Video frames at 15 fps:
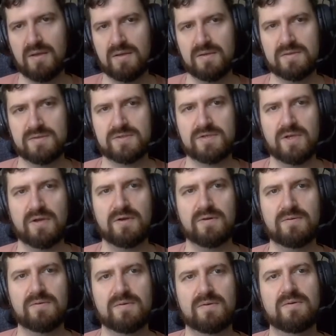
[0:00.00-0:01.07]

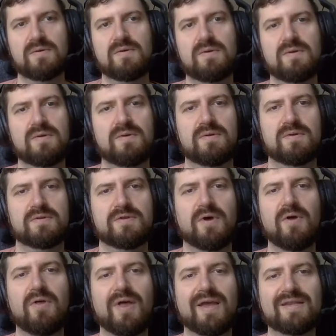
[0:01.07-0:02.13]
So the
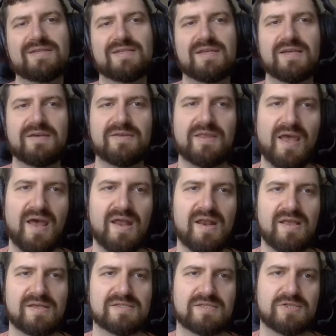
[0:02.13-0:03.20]
whole idea of that
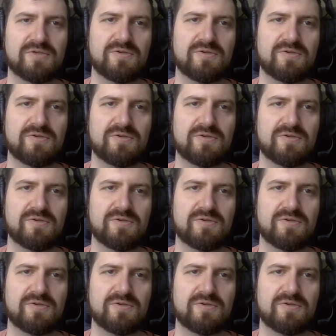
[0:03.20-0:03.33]
is